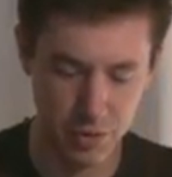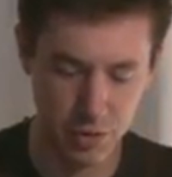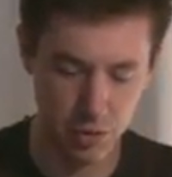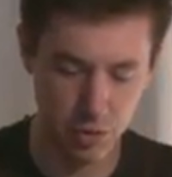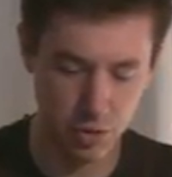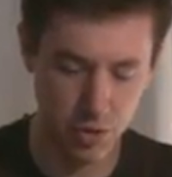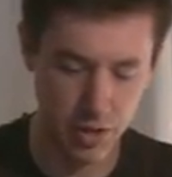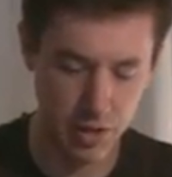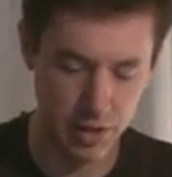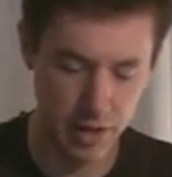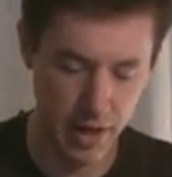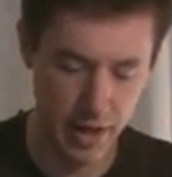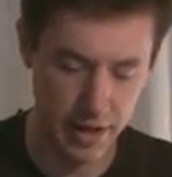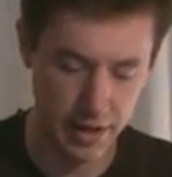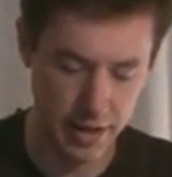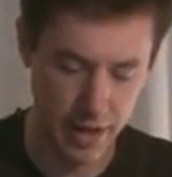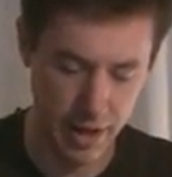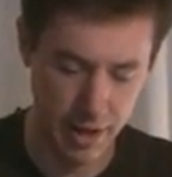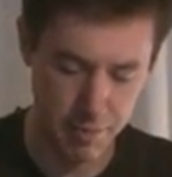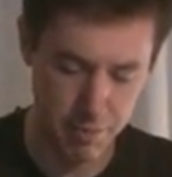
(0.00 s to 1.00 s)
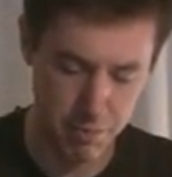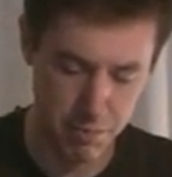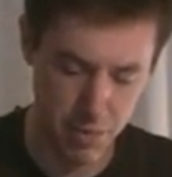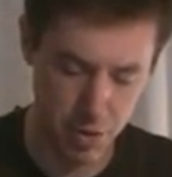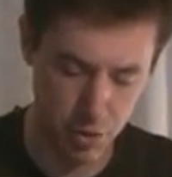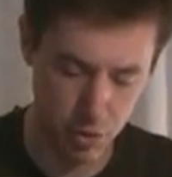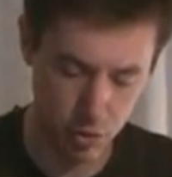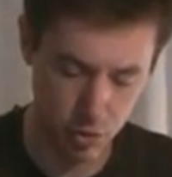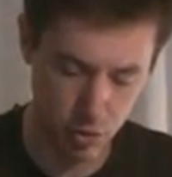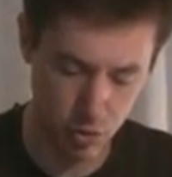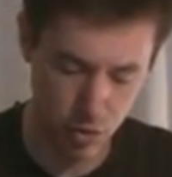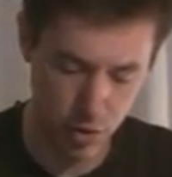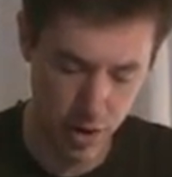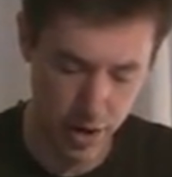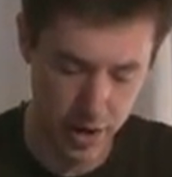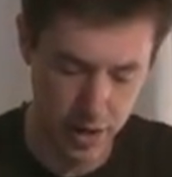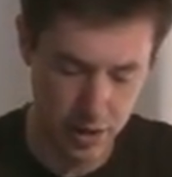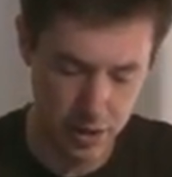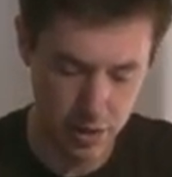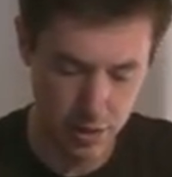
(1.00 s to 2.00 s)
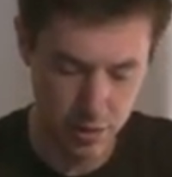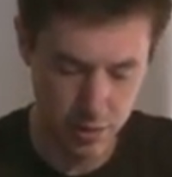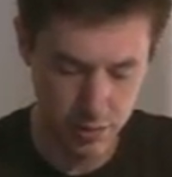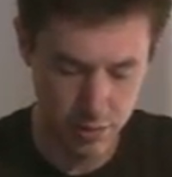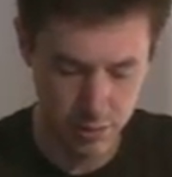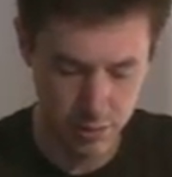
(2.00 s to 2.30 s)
is looking like a middle grade,